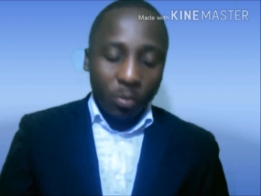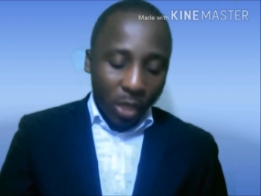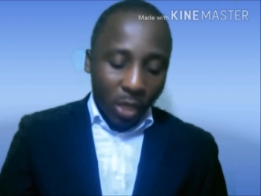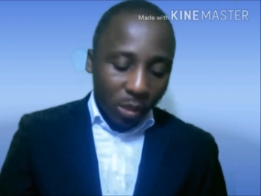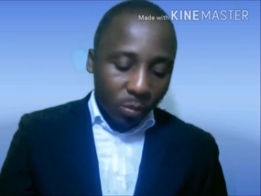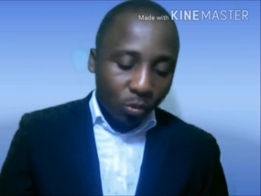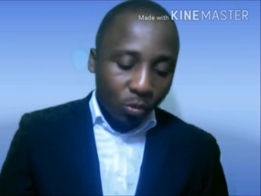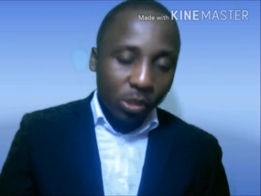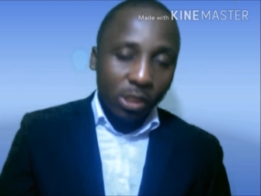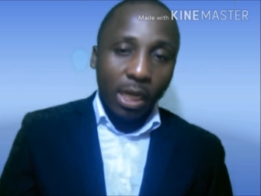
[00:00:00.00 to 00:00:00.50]

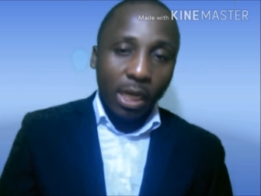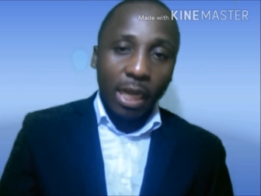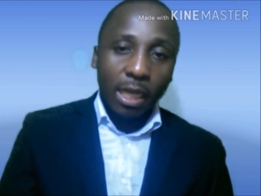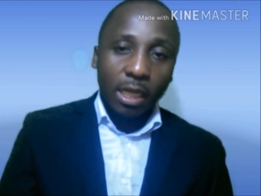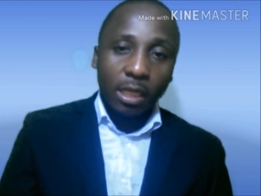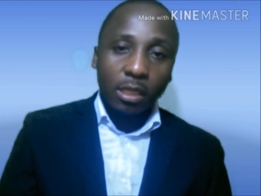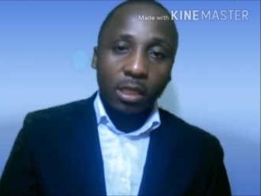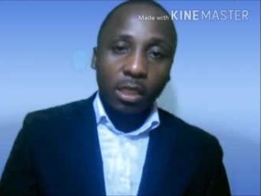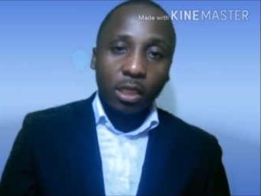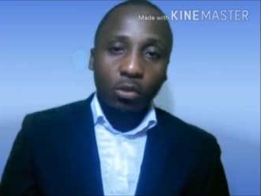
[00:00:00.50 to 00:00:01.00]
But most
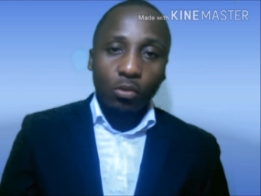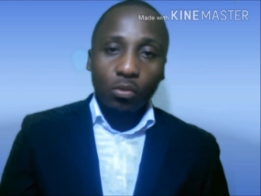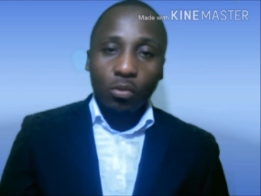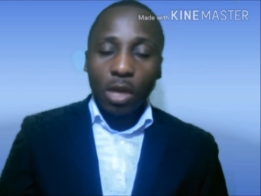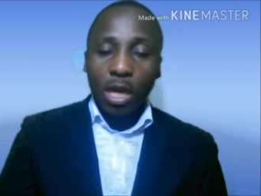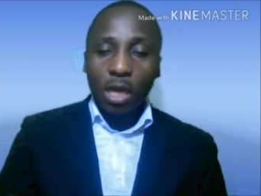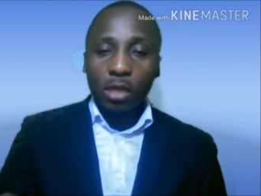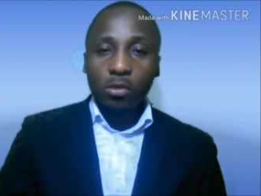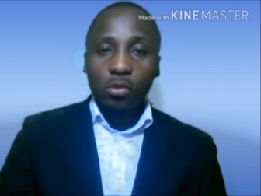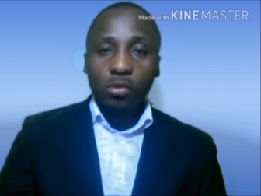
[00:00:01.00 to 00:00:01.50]
likely they
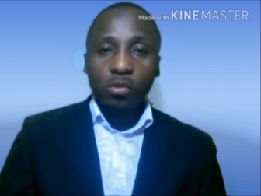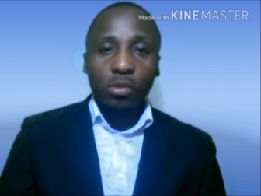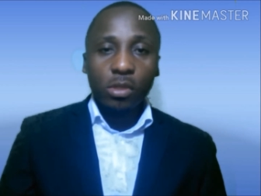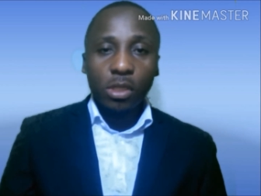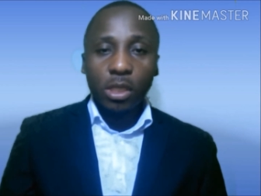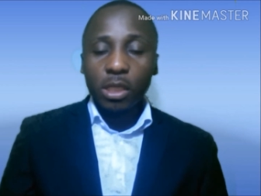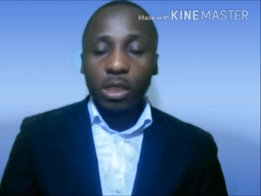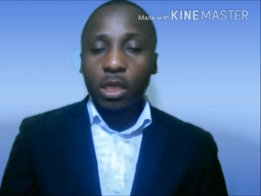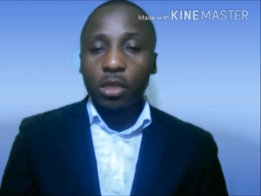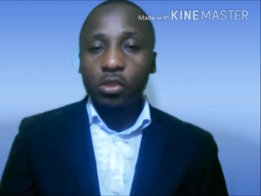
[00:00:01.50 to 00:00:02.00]
will ask you to
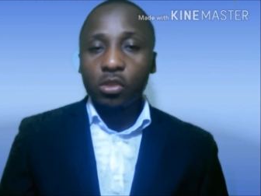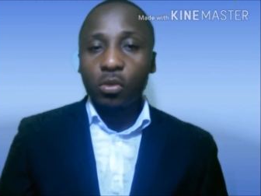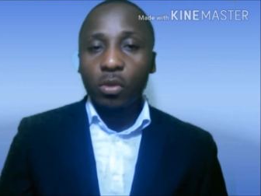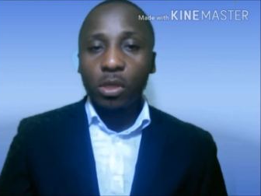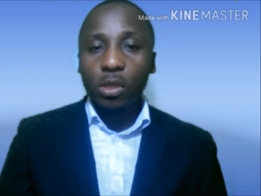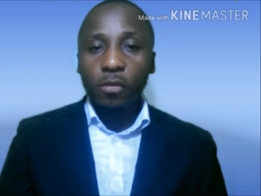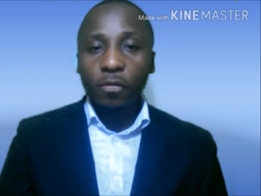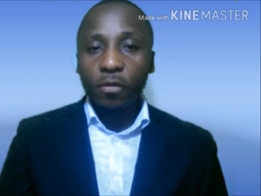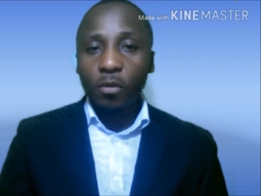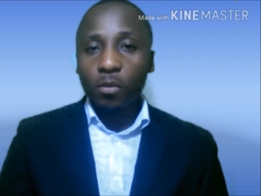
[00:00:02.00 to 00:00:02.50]
take the
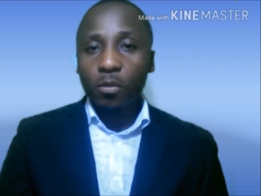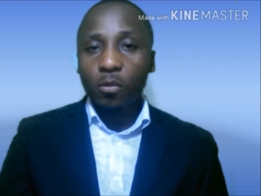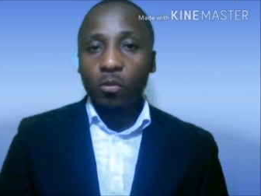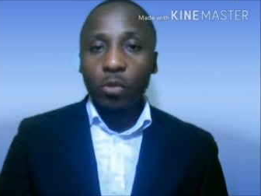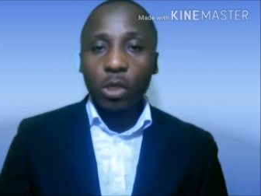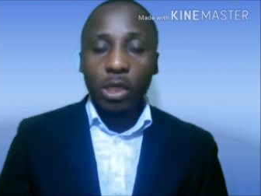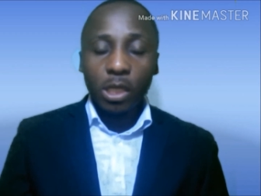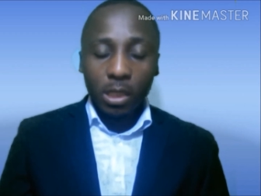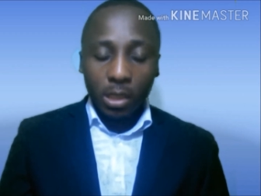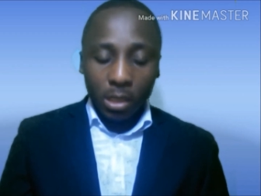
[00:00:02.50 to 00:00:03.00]
insurance from
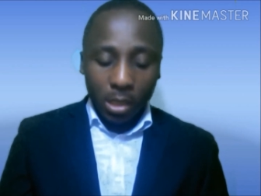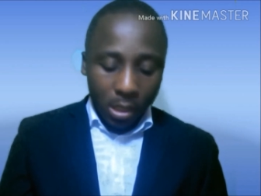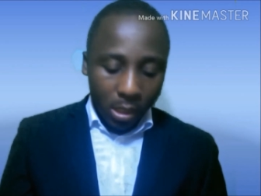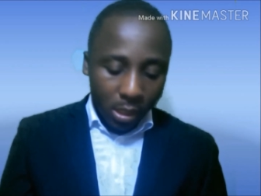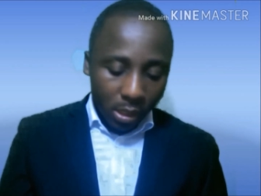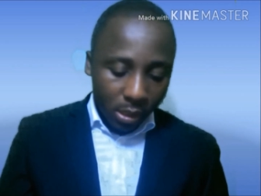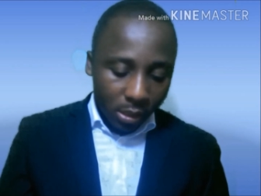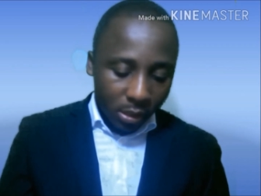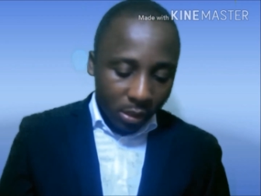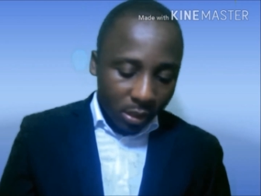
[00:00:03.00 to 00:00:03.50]
within
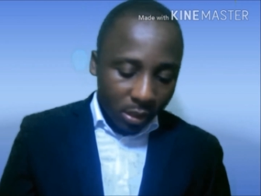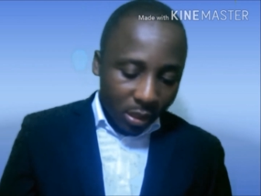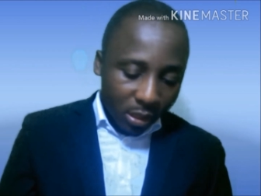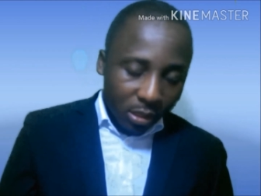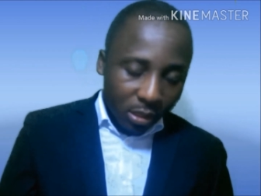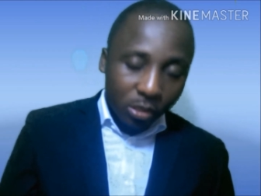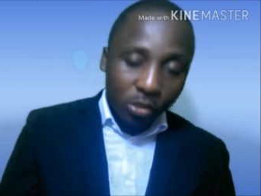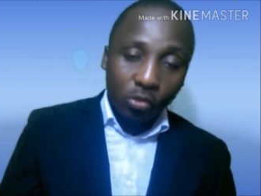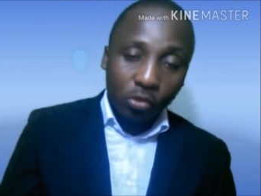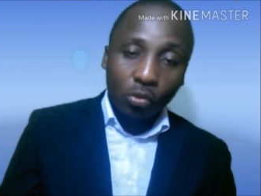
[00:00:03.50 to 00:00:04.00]
Ghana,
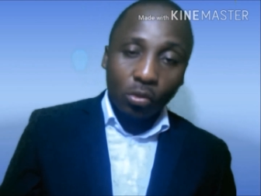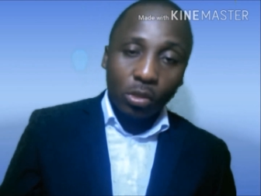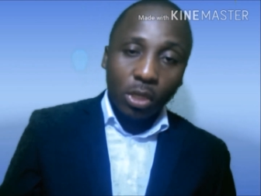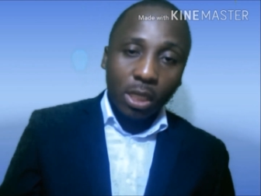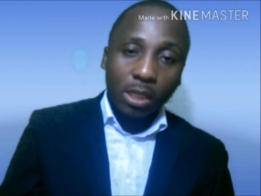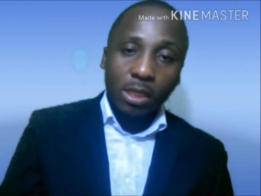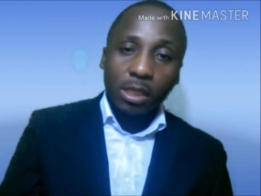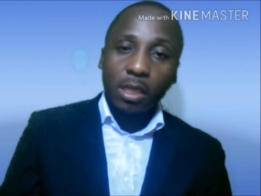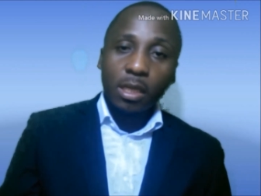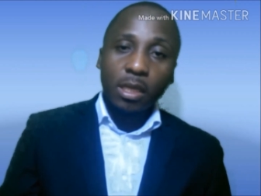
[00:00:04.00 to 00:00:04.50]
so
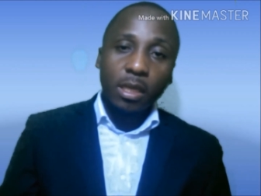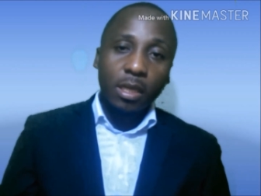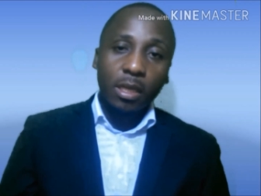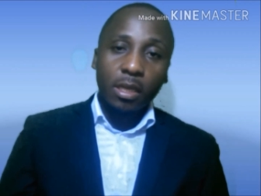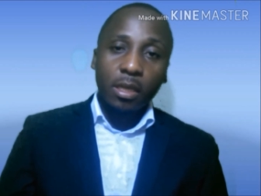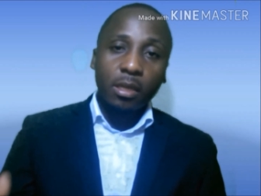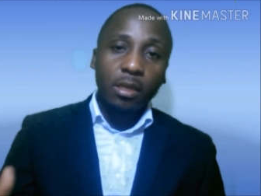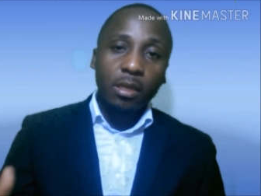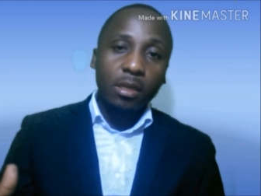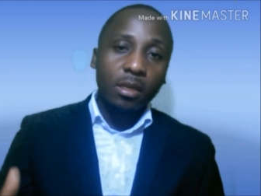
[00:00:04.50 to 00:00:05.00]
that
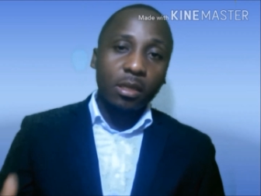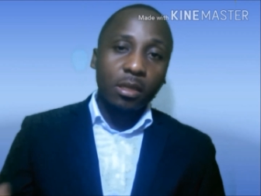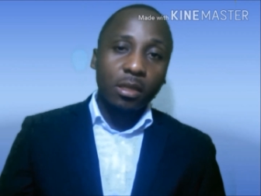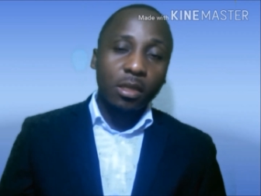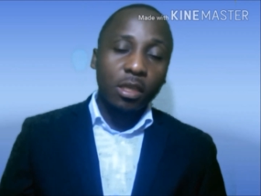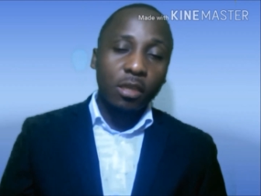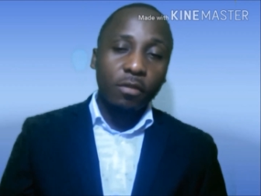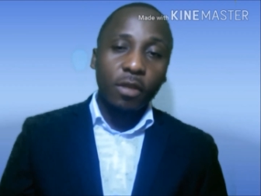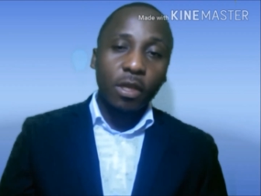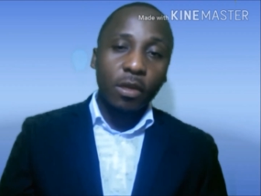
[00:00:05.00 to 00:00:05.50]

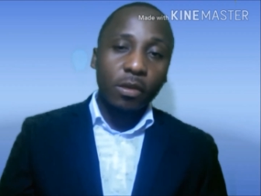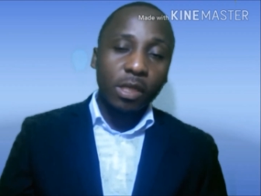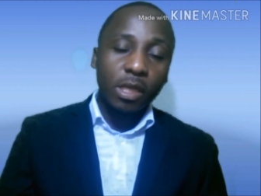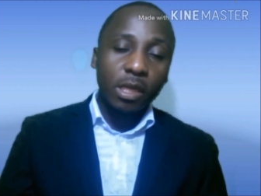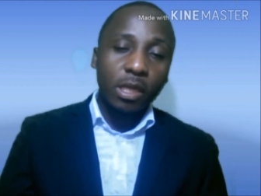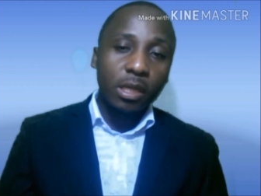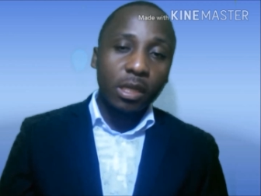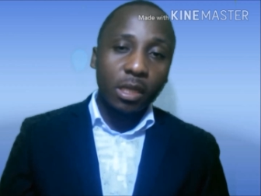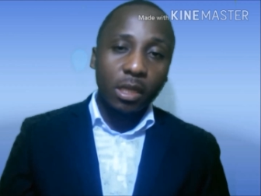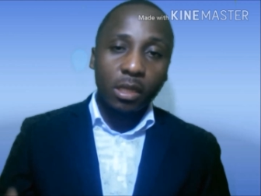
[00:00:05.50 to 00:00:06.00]
if there is
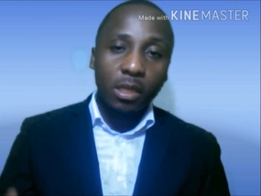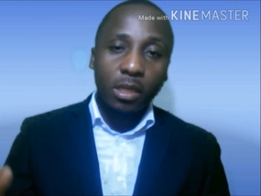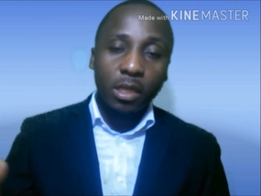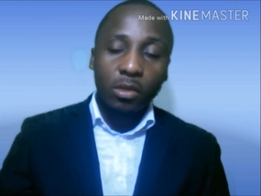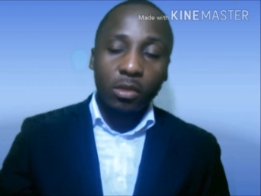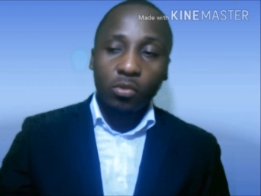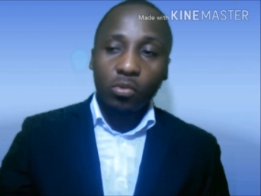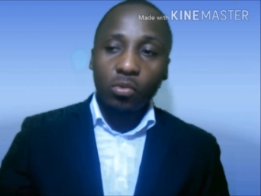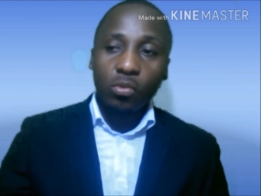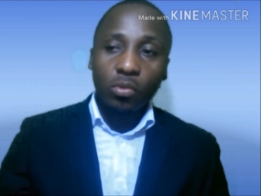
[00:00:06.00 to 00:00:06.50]
anything,
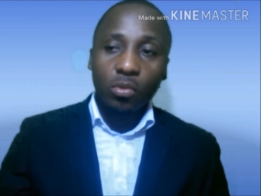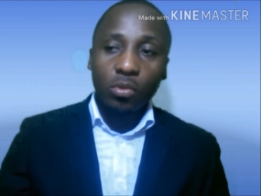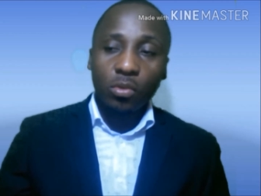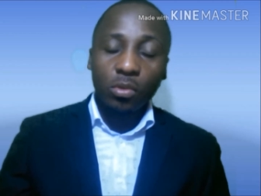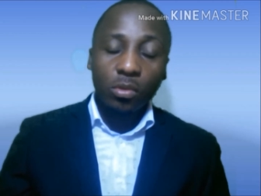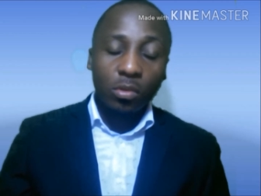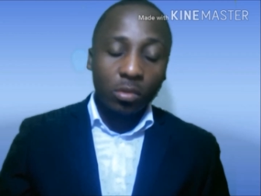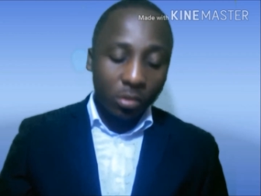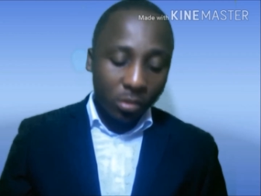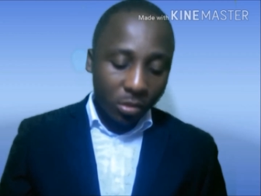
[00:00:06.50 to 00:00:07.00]
they could
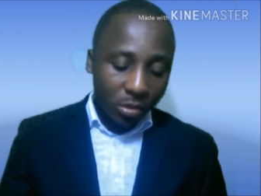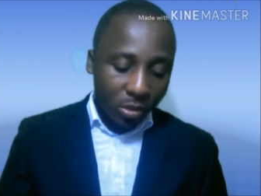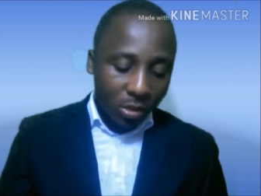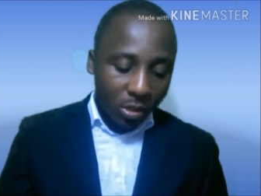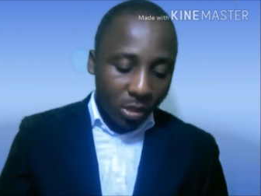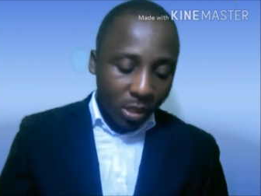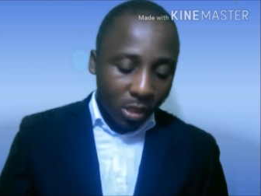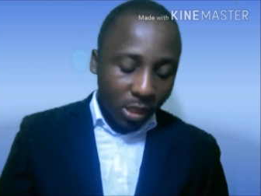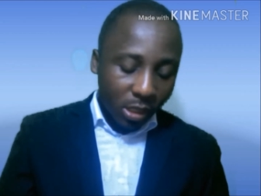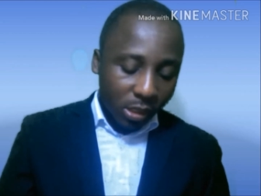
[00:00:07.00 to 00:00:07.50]

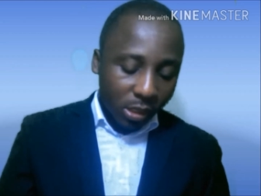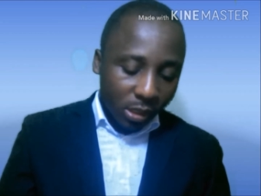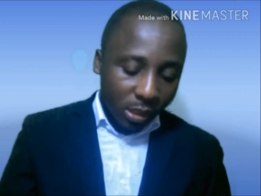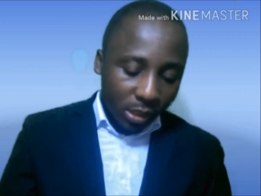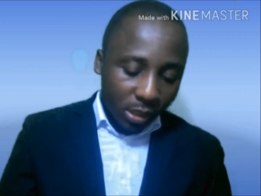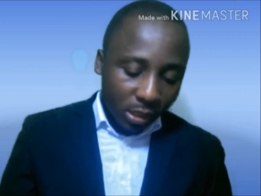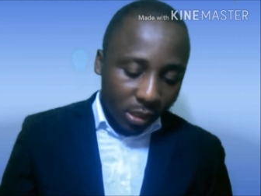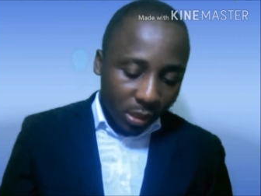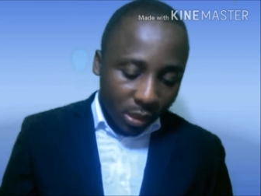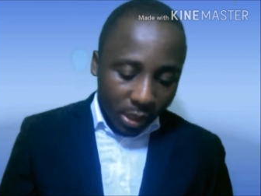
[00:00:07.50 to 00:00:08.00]

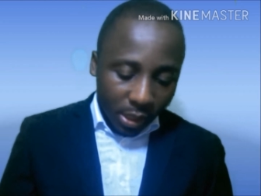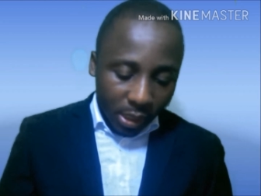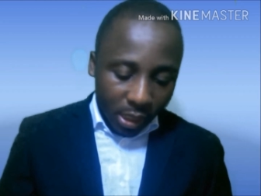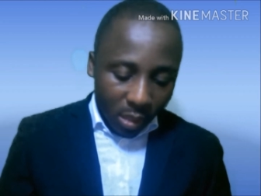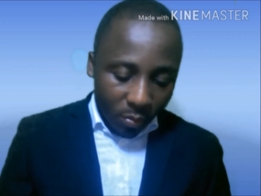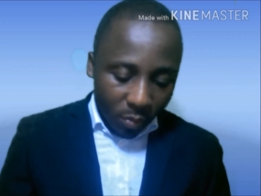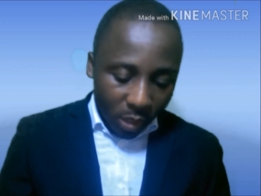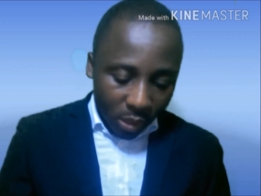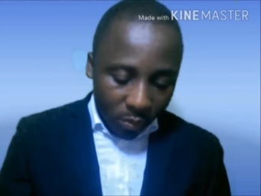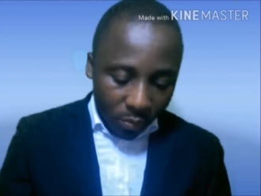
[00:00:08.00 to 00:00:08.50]
easily get
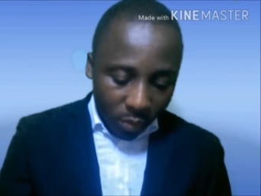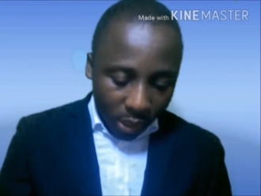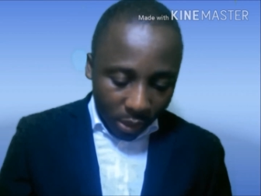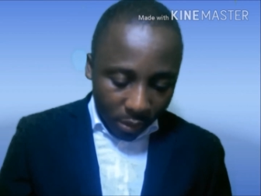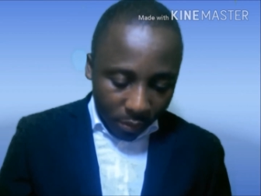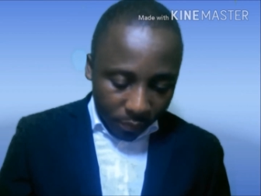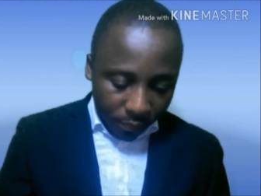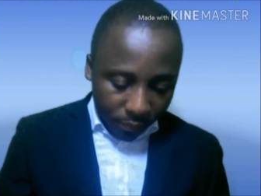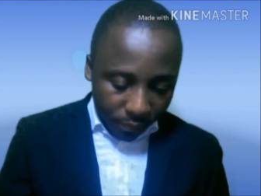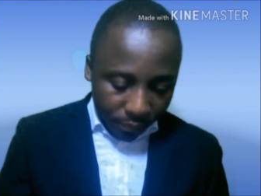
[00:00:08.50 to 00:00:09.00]
their money back.